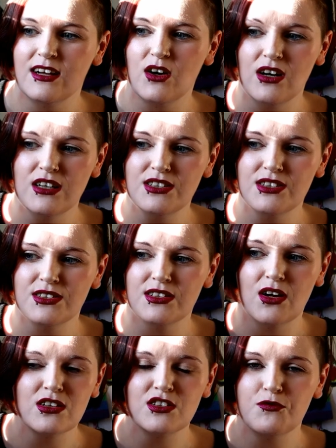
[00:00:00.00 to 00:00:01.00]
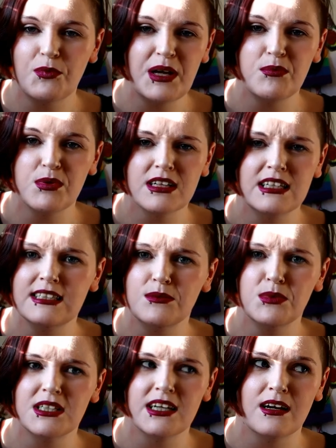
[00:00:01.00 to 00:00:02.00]
encounters lots of people. He
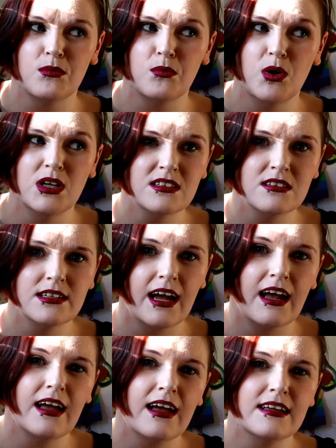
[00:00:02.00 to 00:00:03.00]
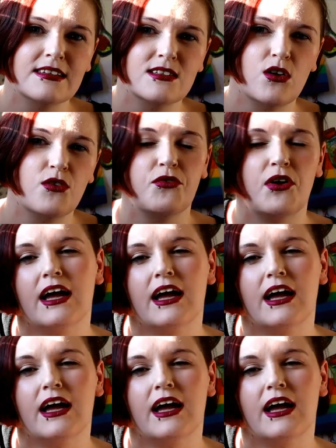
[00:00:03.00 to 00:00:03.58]
seems to get whistled at and stuff.